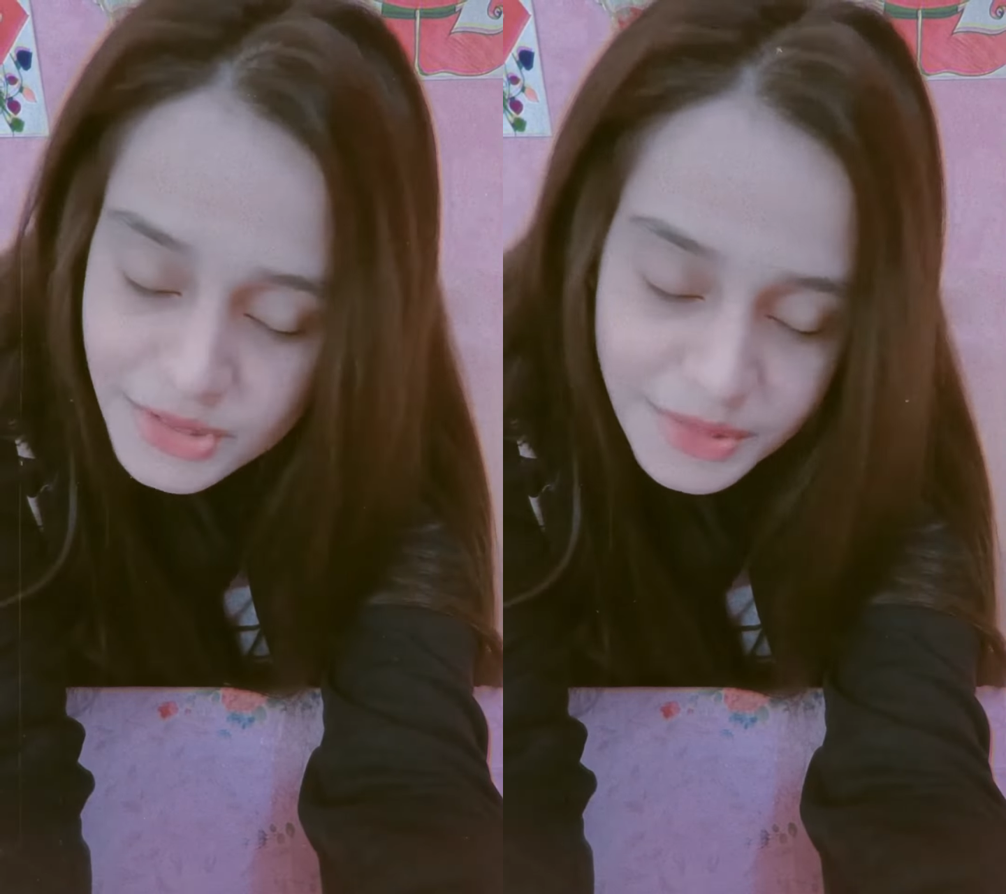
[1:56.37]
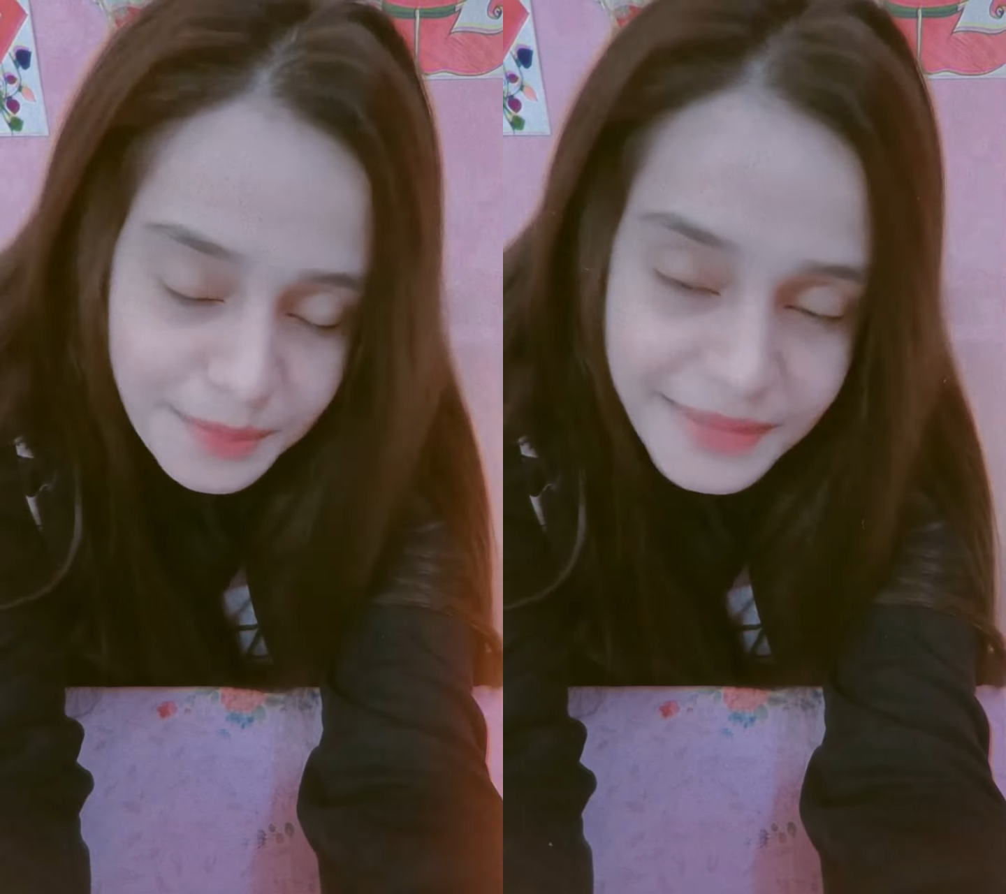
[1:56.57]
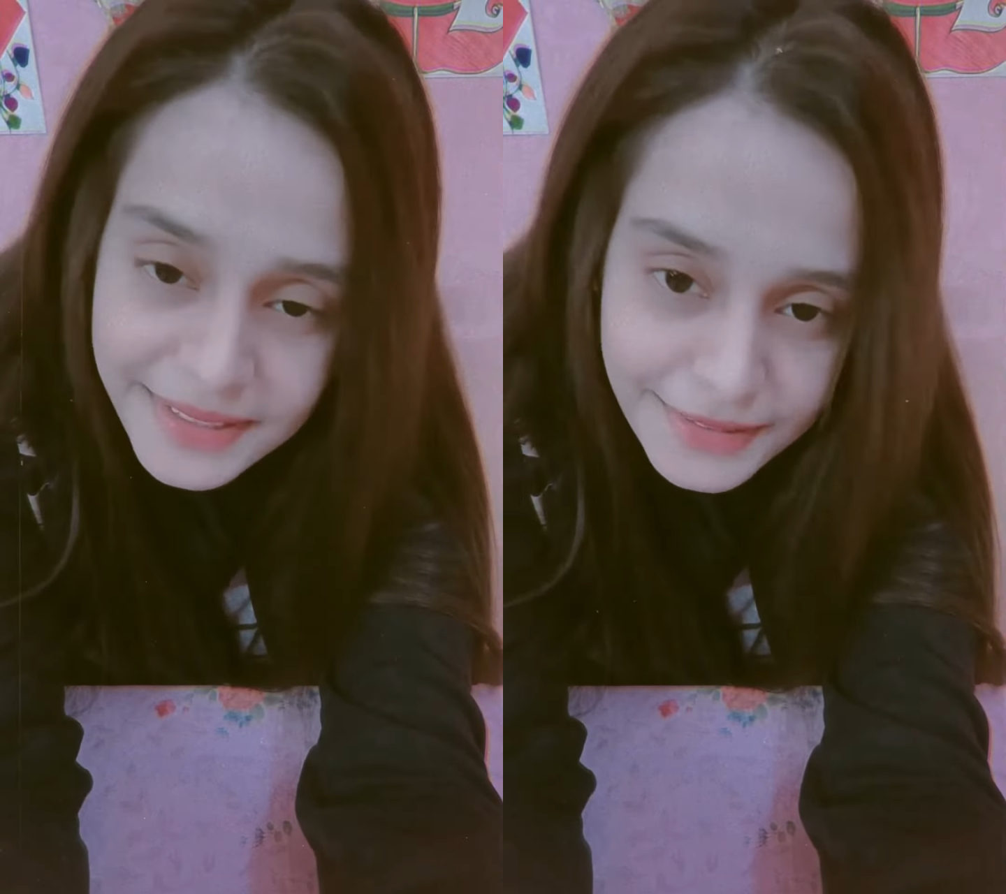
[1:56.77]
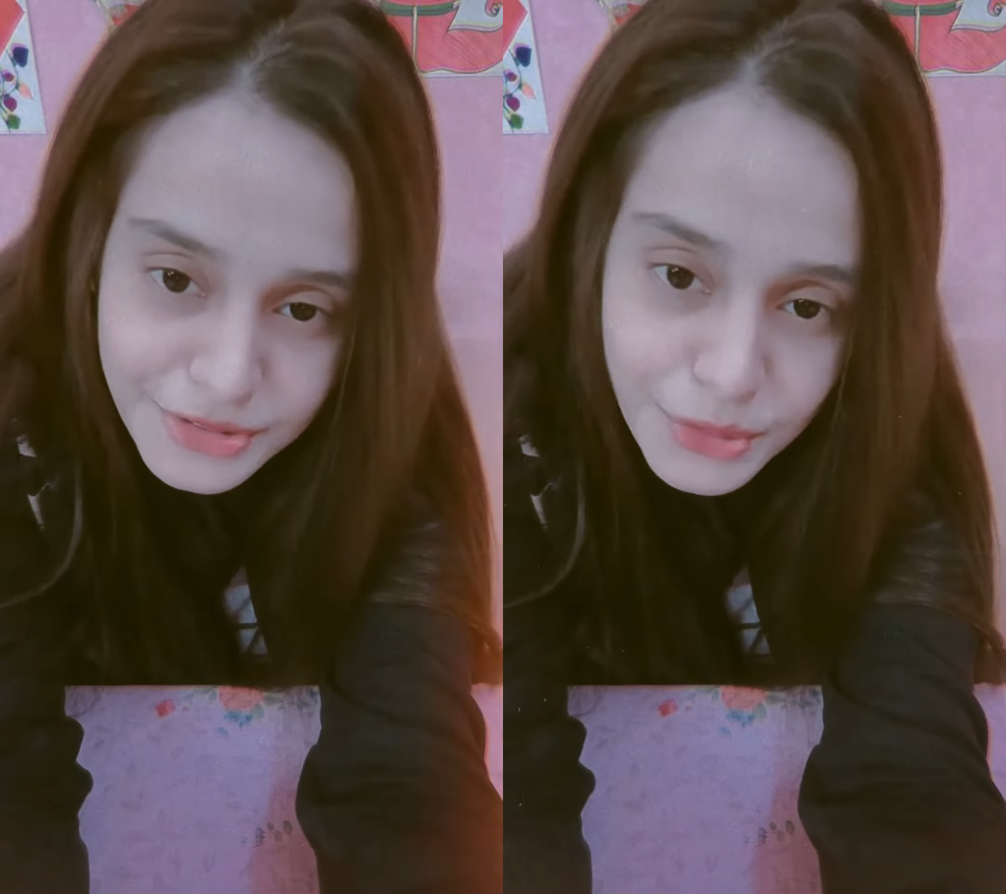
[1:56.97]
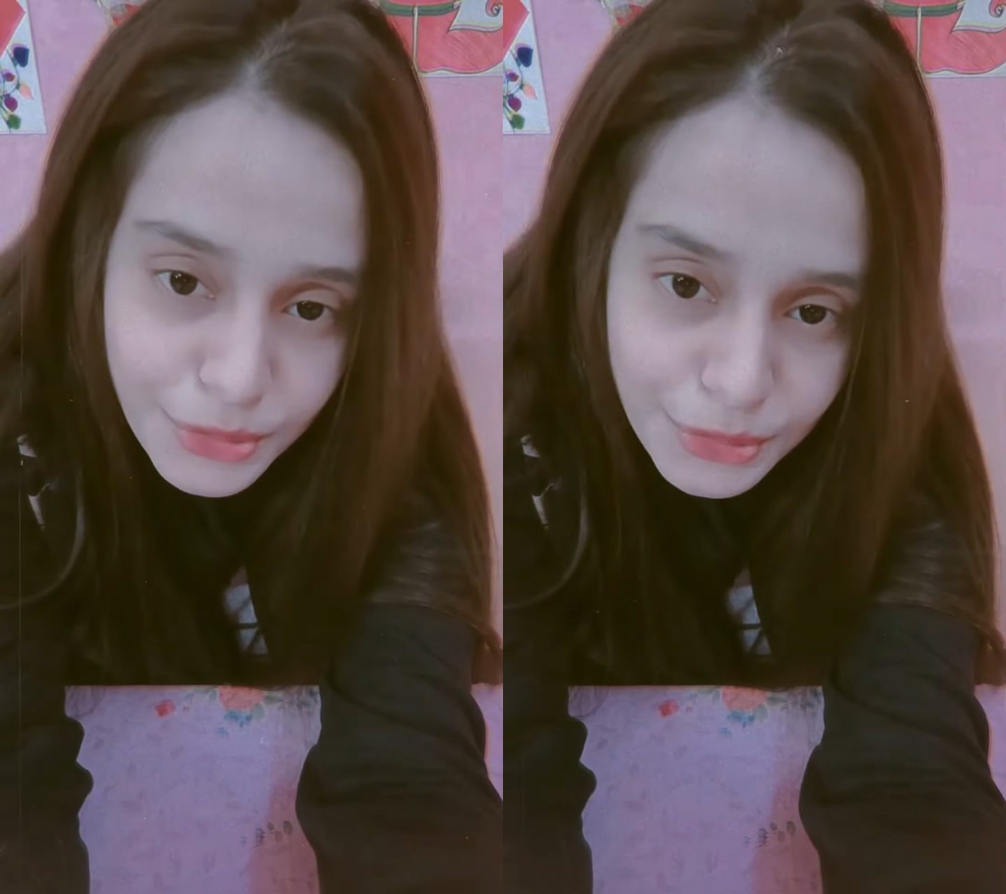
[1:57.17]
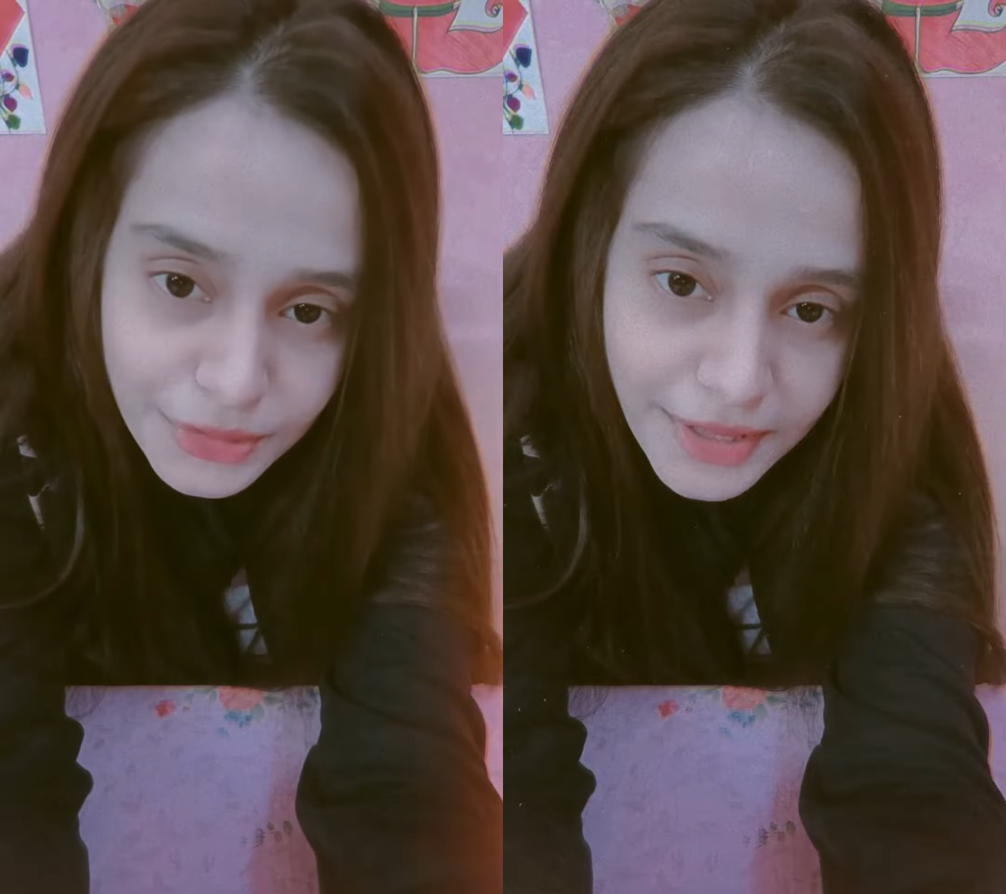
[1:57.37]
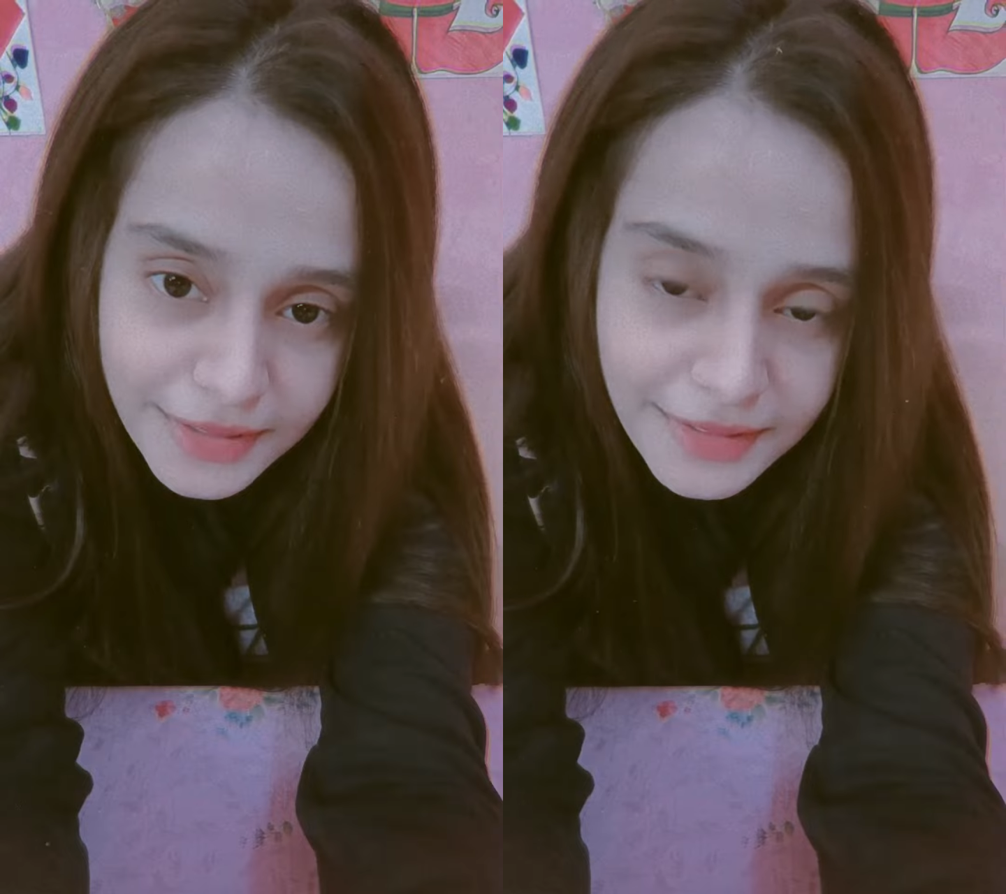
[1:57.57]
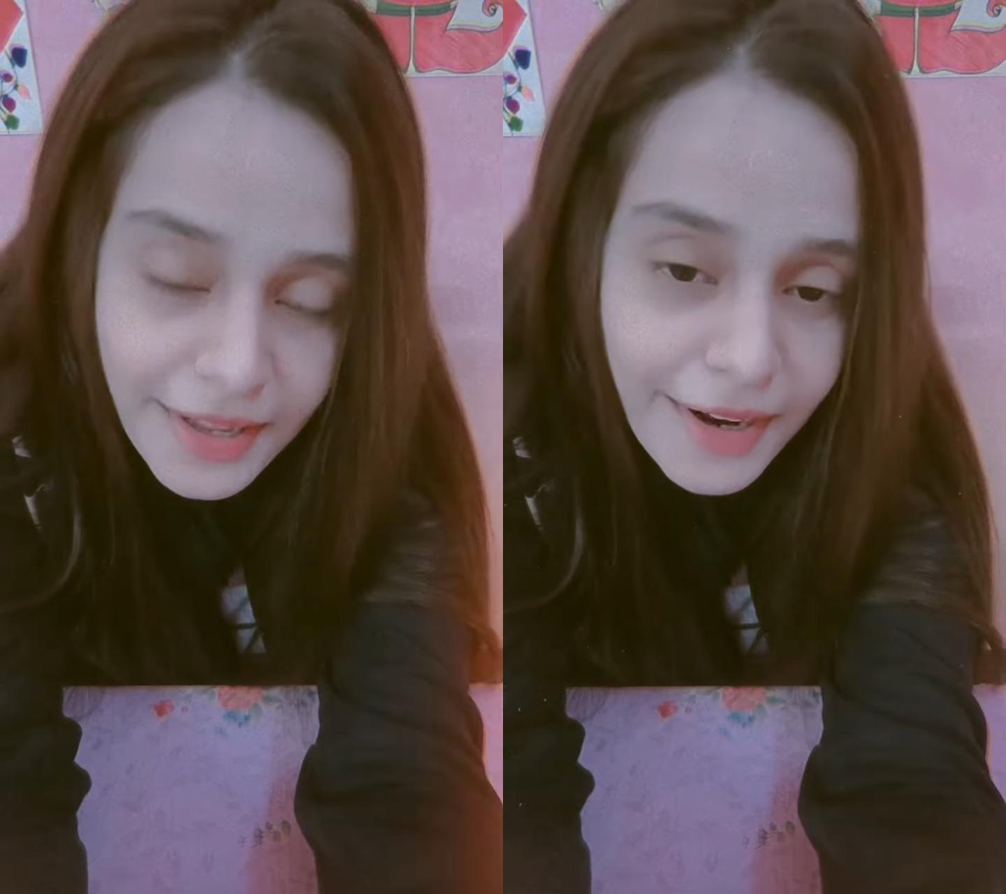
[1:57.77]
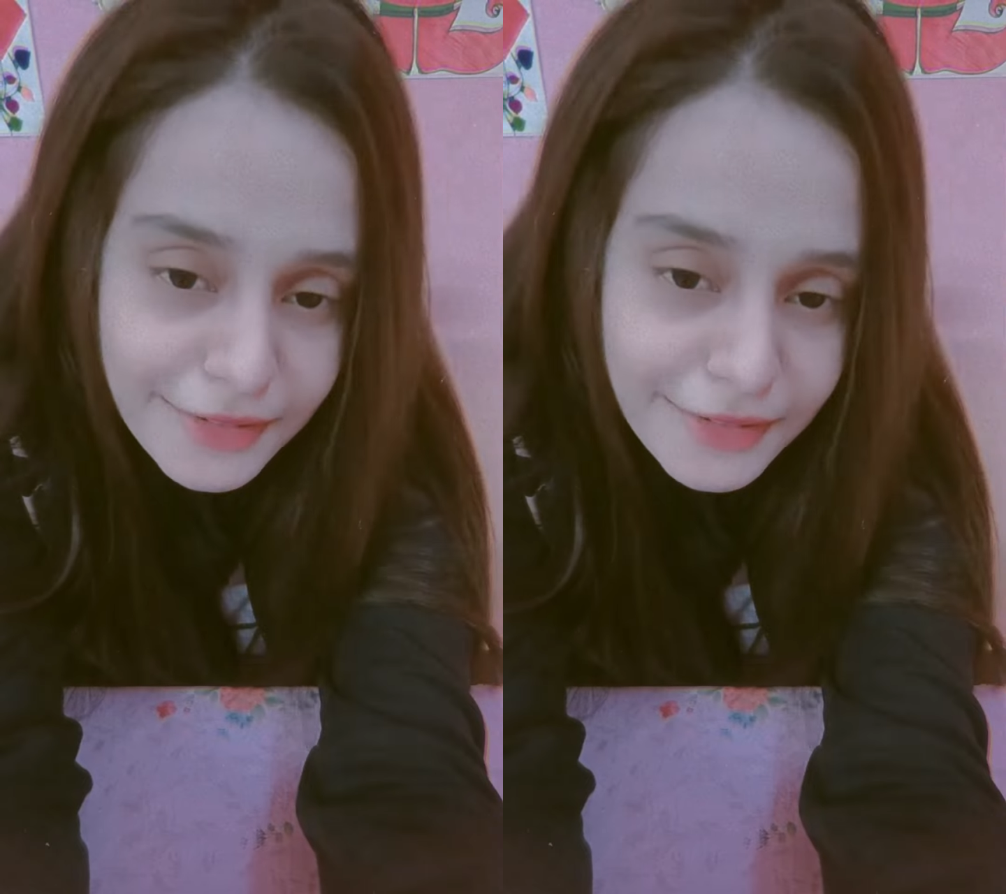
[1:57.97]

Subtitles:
So please don't do that.